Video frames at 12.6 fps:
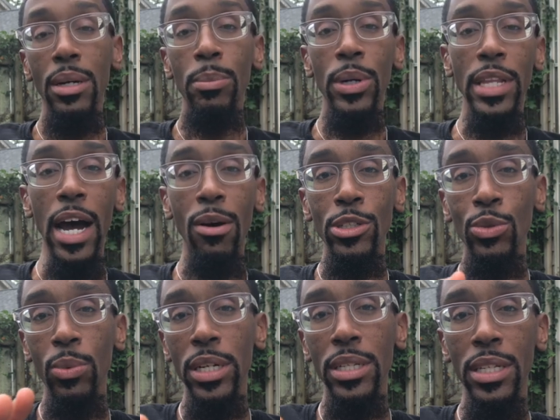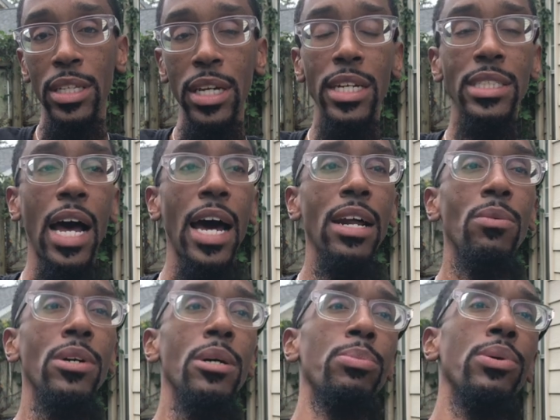but that was one of the things. I didn't
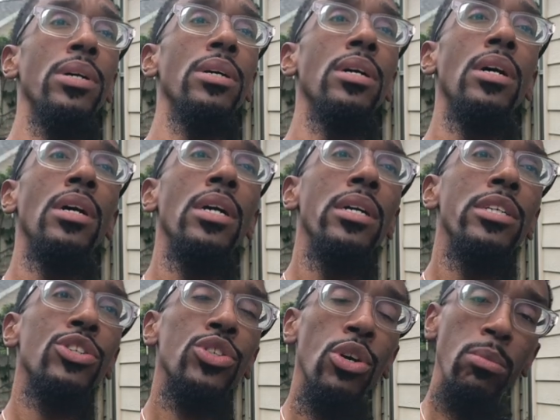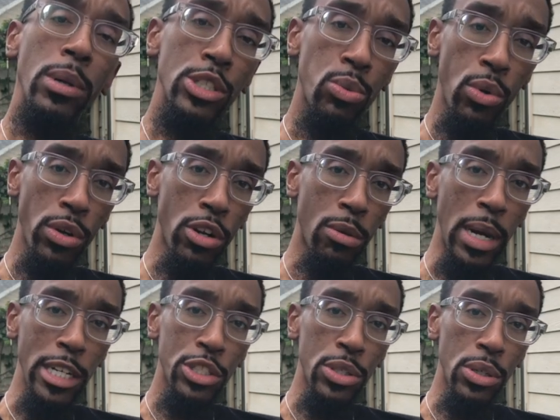want to put so much work on my
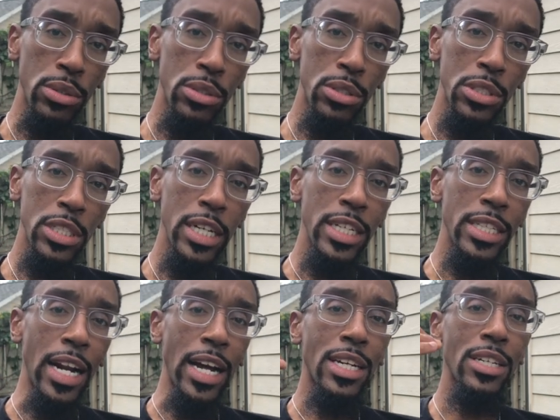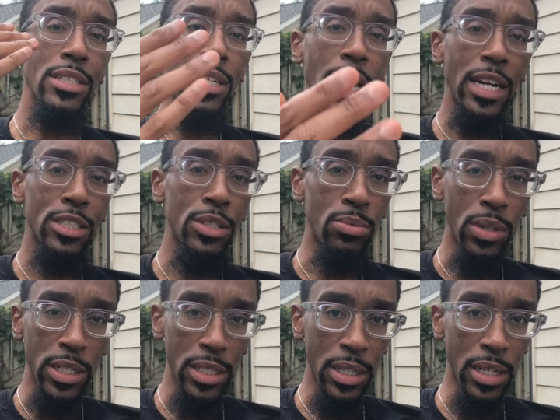shoulders that I couldn't actually
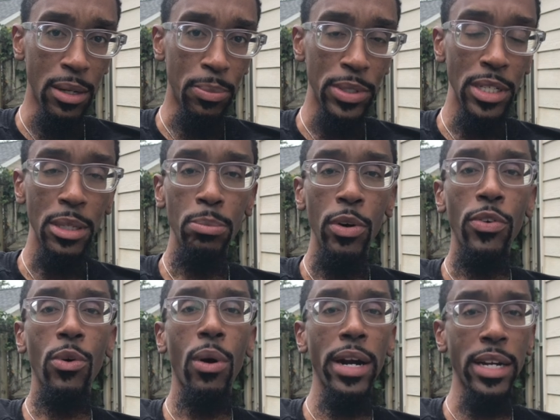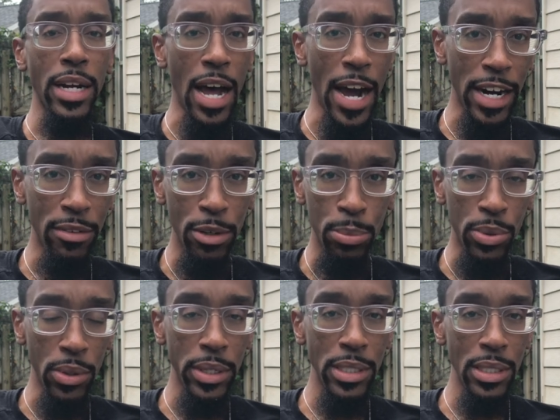run the company before I could hire
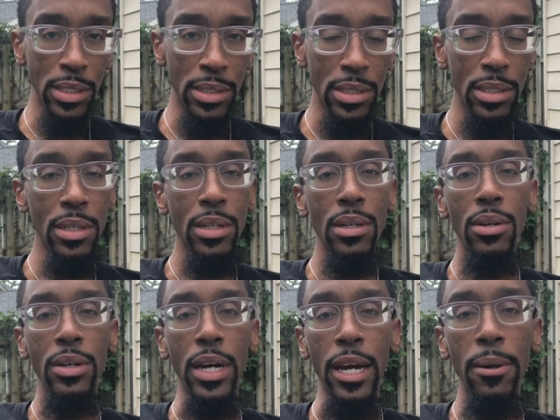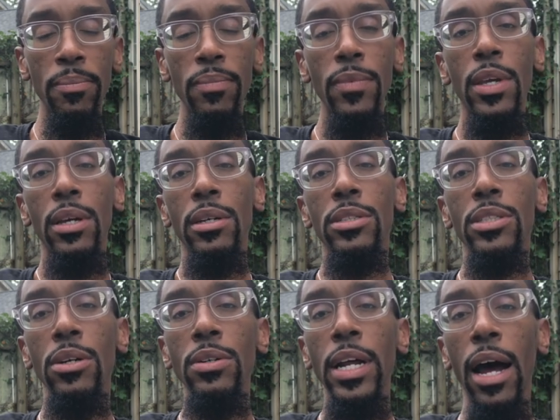employees. Okay?
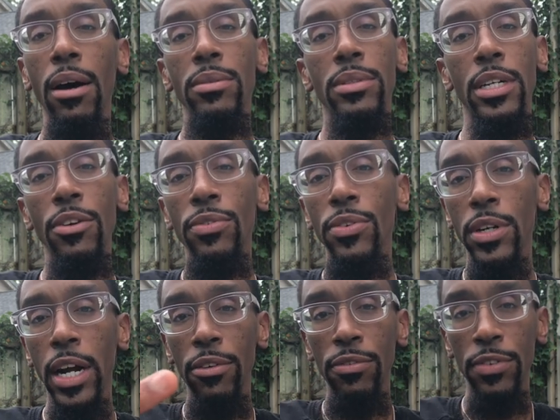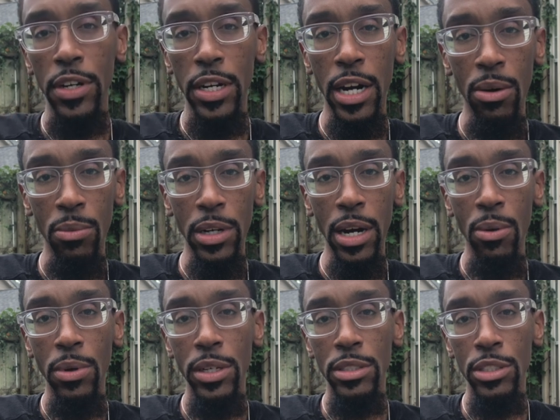So now, therefore, I figured out what I
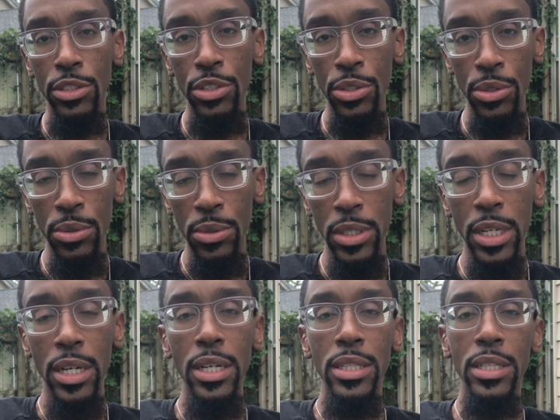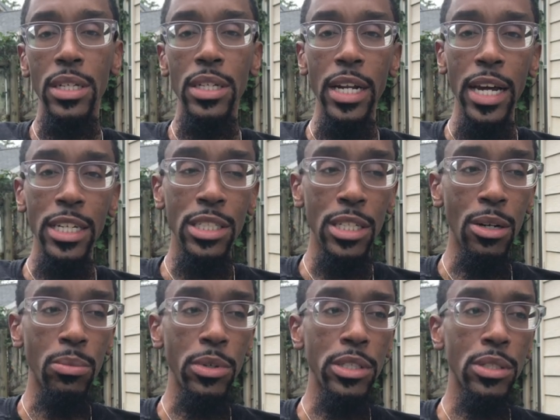wanted to do. Then the next
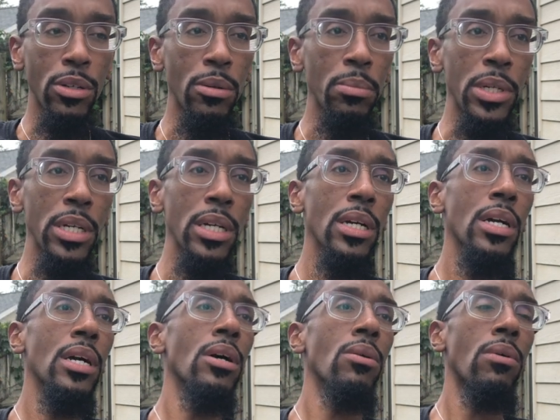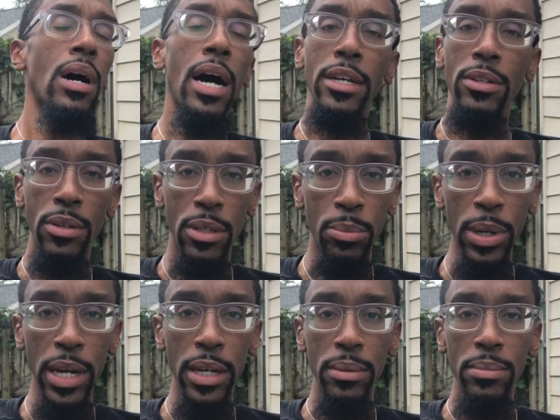step was going to be, well, how you going to
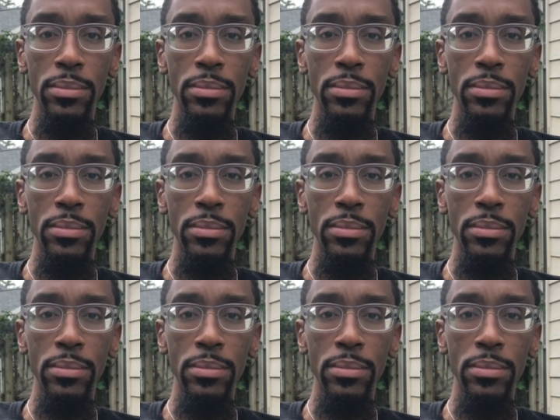pay them?